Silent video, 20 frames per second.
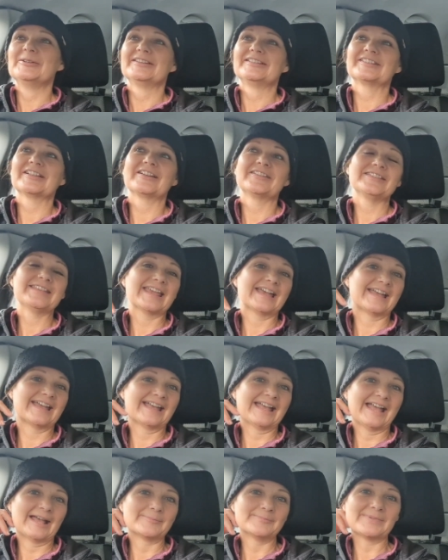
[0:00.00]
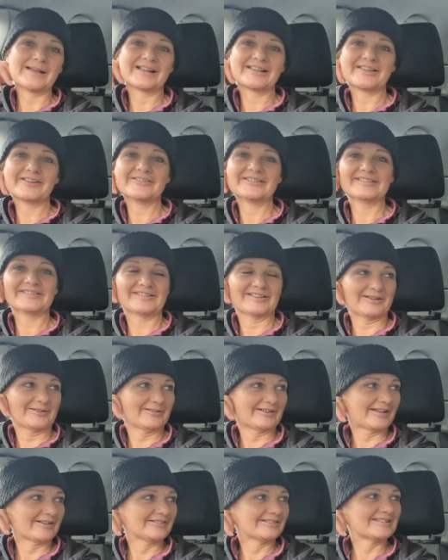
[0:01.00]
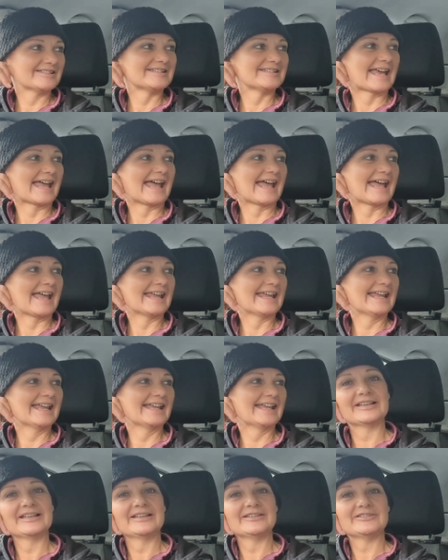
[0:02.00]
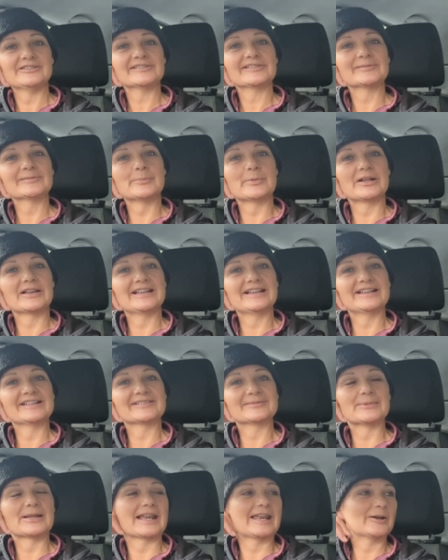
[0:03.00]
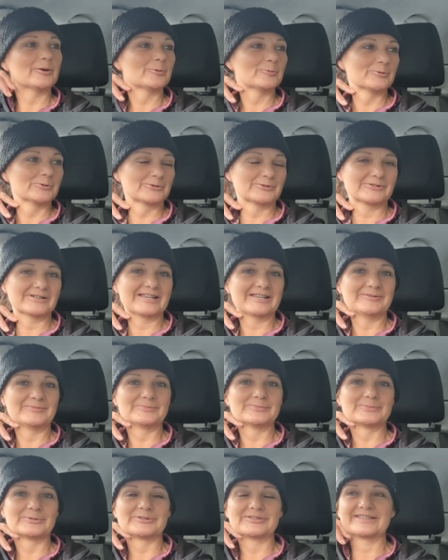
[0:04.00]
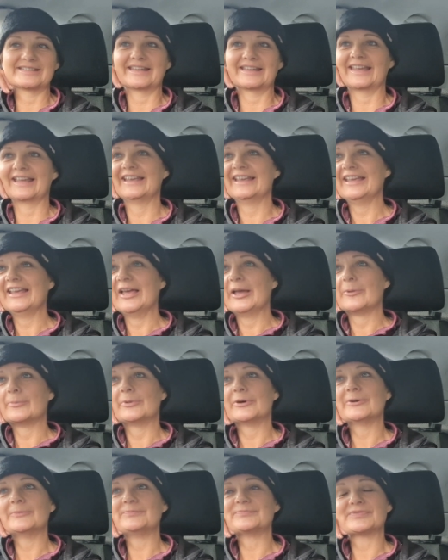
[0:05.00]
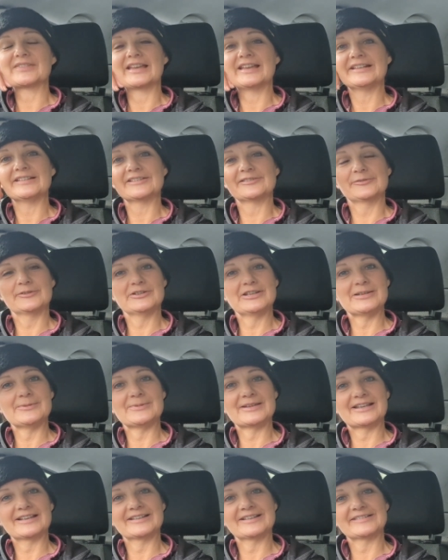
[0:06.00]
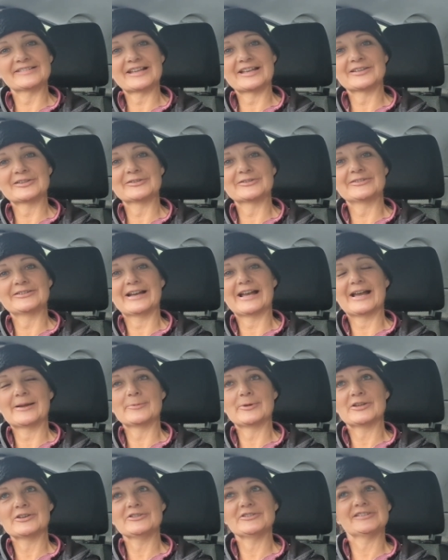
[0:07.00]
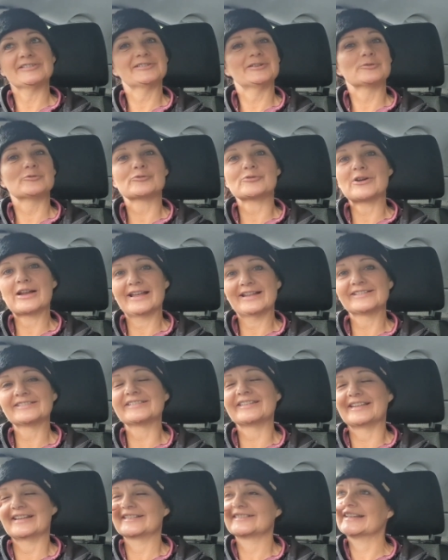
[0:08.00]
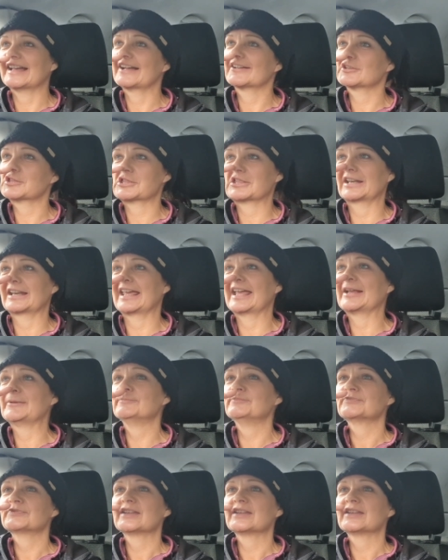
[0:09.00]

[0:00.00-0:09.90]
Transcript: So yeah, I'm back going solo today. Just Molly as my little walking buddy. But it's funny because I thought I'm going to just address this actually.